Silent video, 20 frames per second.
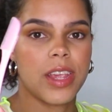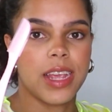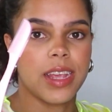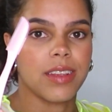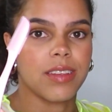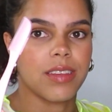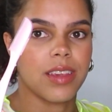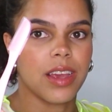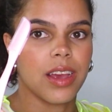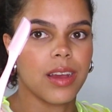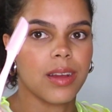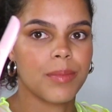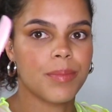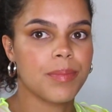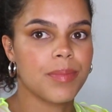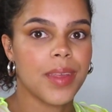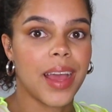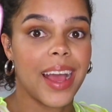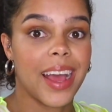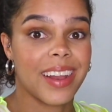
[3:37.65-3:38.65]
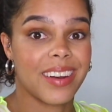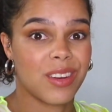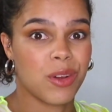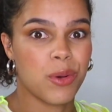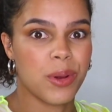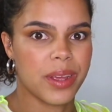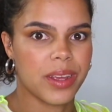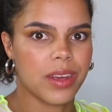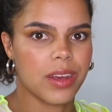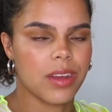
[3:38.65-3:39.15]
easier and
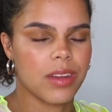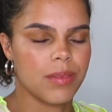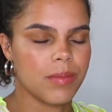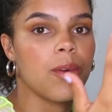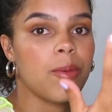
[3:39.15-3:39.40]
quicker.